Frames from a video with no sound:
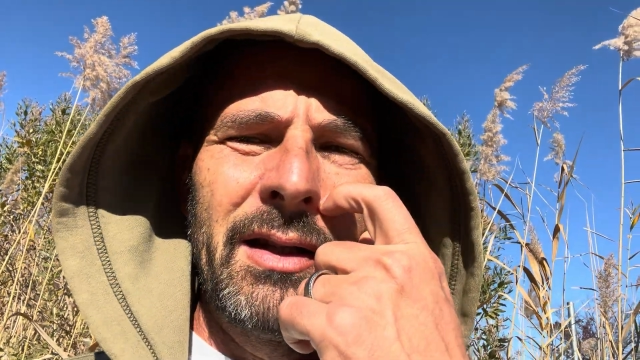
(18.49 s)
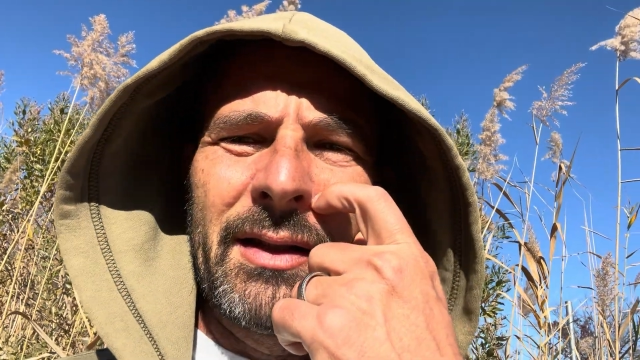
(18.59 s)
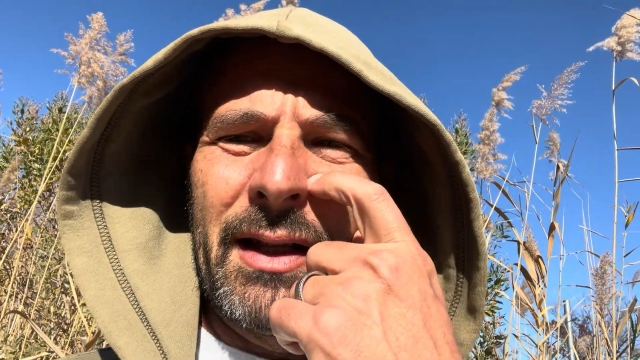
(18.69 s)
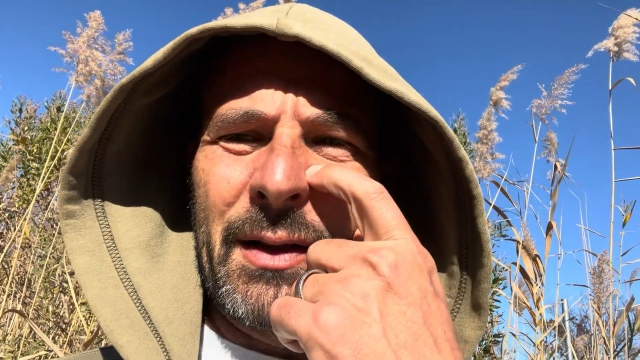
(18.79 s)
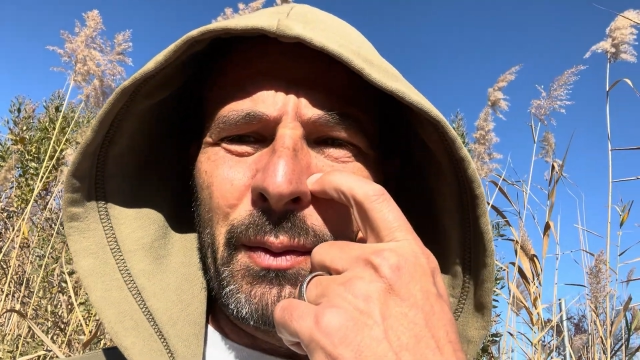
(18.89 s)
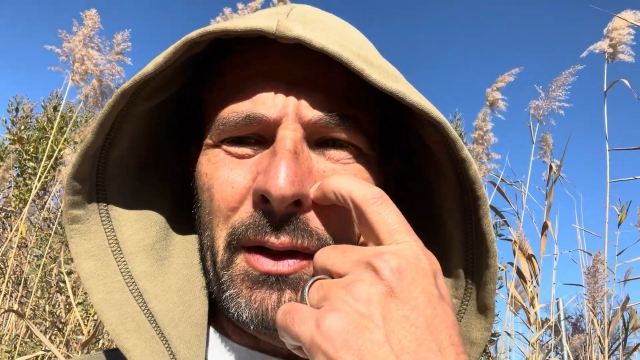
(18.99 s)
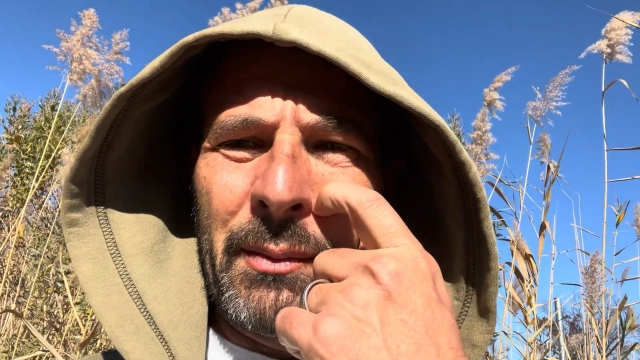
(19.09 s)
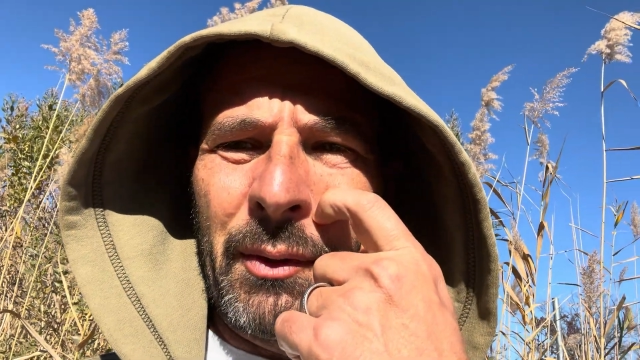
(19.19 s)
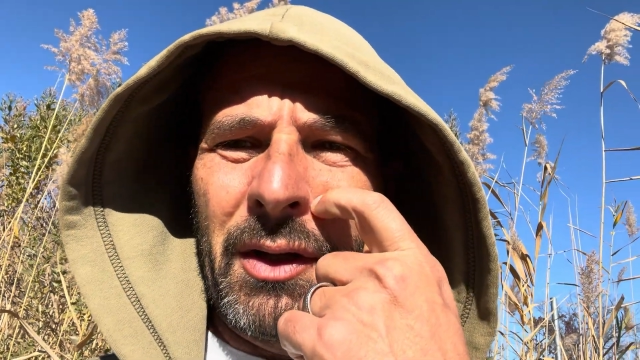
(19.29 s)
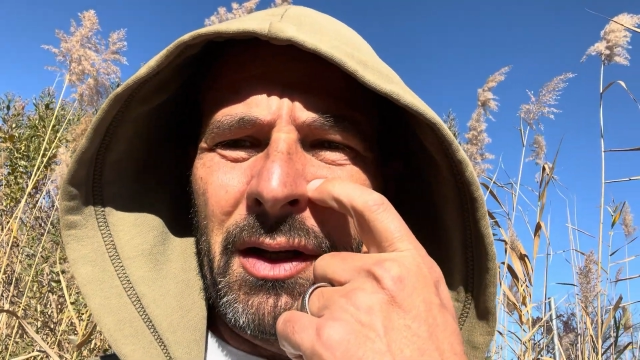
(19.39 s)
That's what
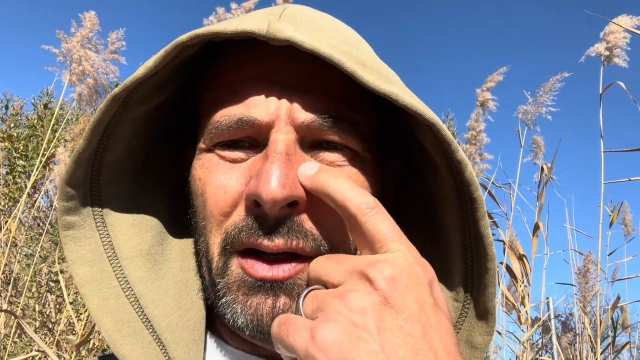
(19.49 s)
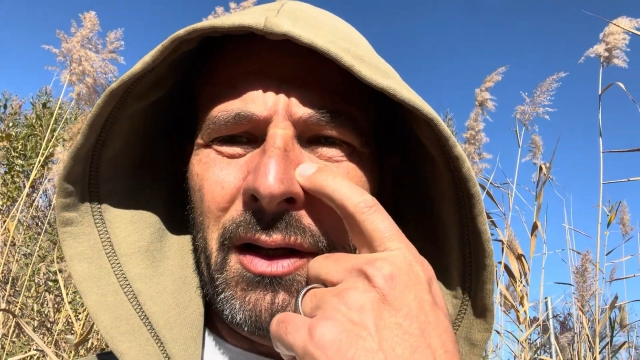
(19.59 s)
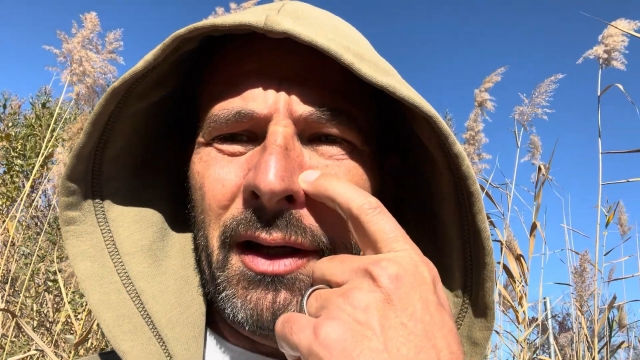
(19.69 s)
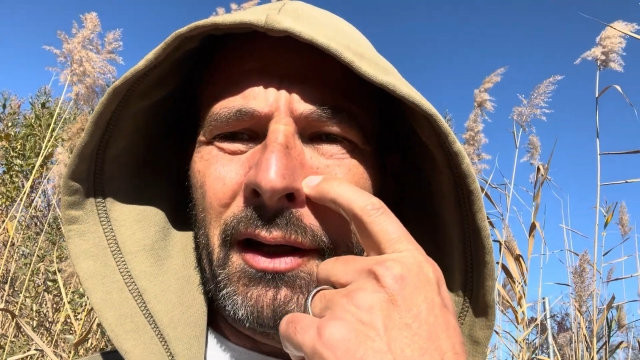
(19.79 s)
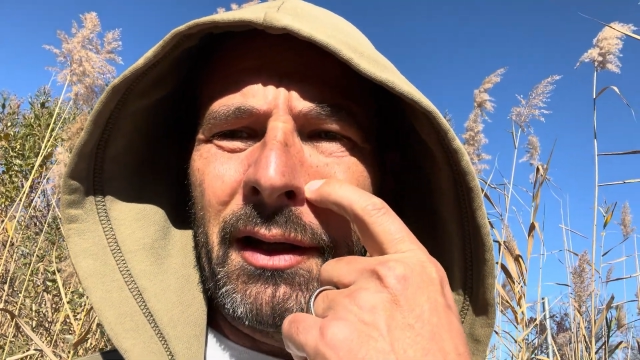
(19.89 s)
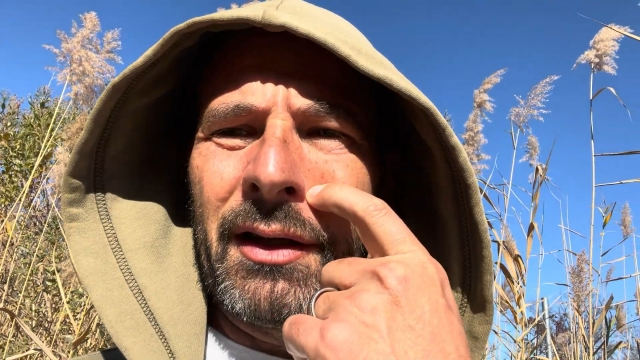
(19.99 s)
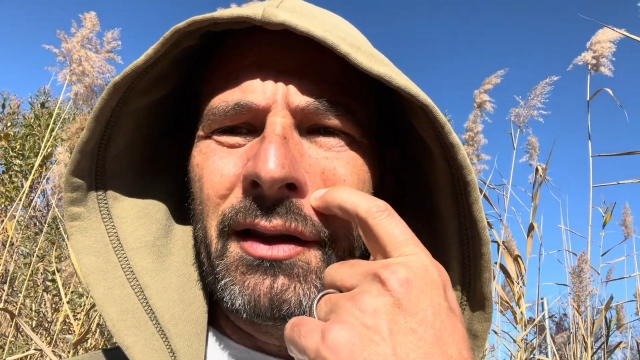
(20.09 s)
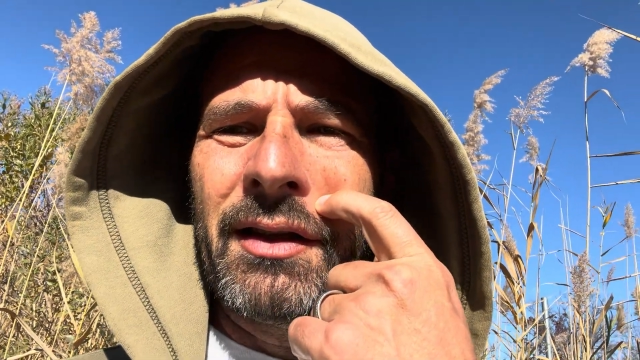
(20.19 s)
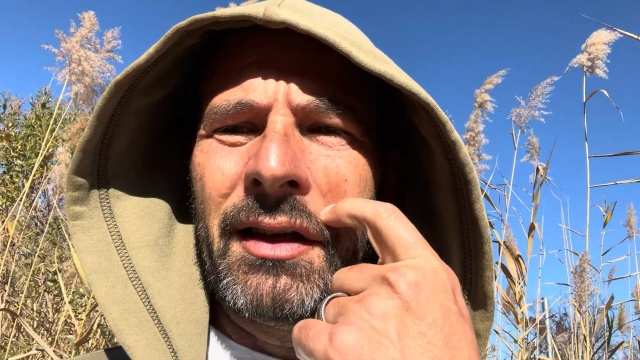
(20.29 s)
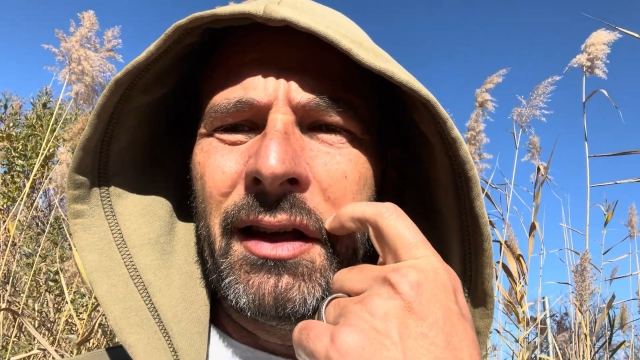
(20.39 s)
I'm gonna kind of
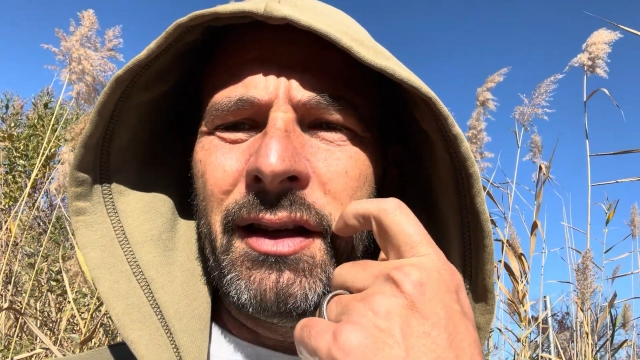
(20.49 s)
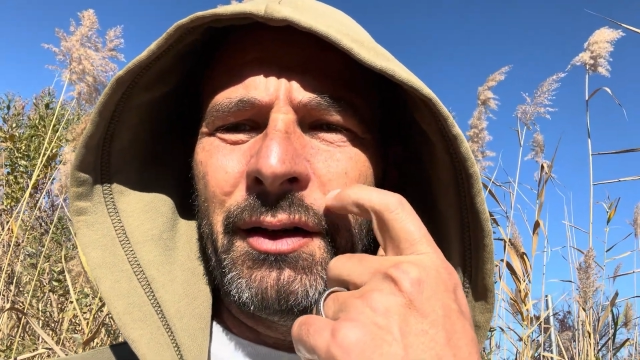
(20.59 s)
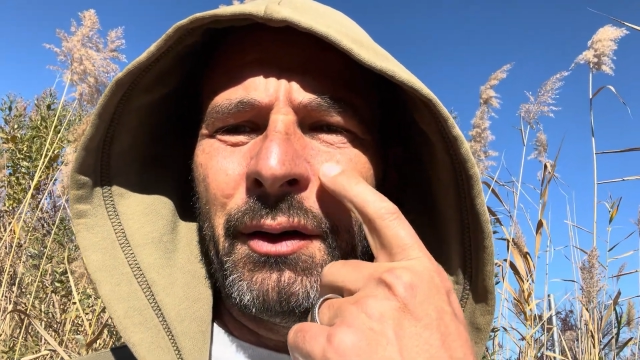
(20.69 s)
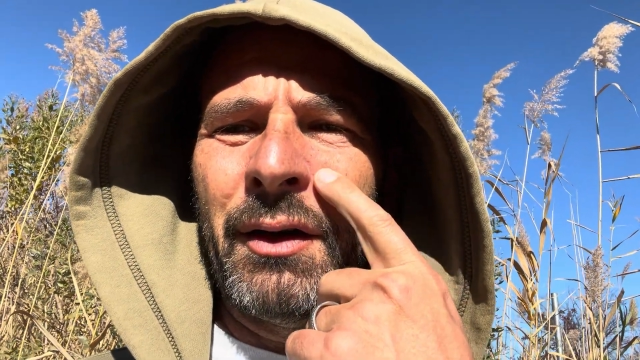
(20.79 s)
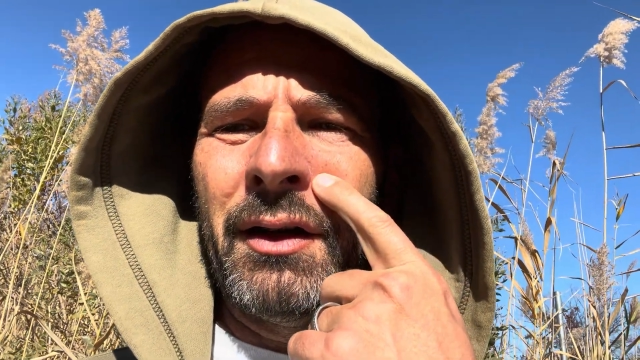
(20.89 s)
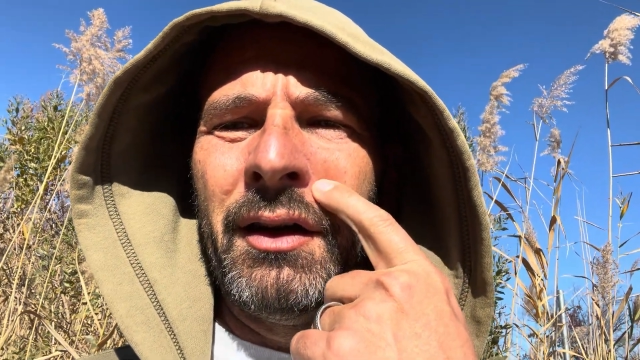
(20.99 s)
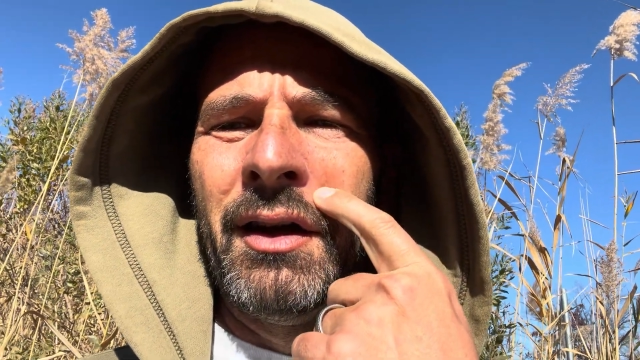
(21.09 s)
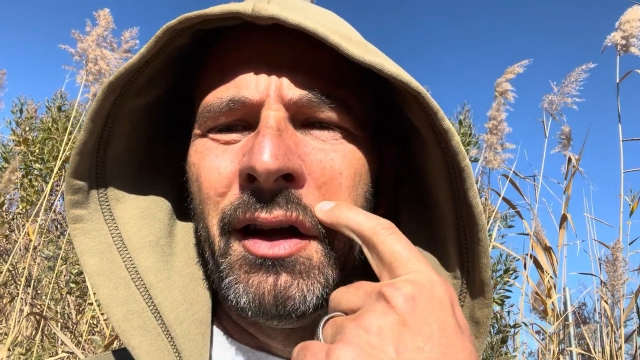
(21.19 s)
hit on.